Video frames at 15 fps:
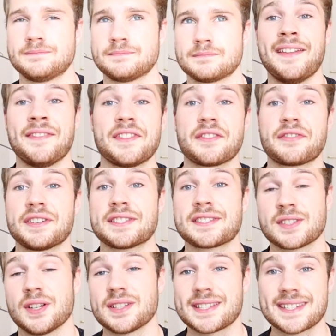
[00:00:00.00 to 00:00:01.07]
and different
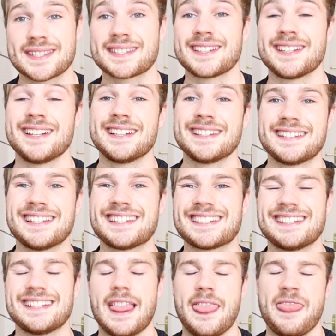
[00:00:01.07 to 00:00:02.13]
sauces
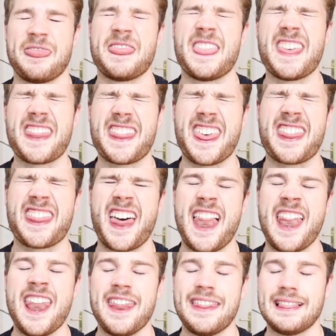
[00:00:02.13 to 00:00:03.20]
did this is
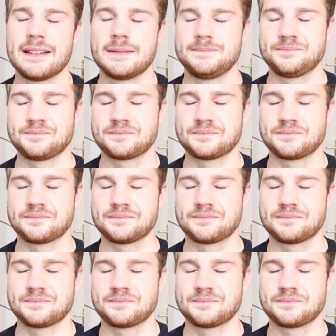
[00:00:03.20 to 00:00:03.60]
a little.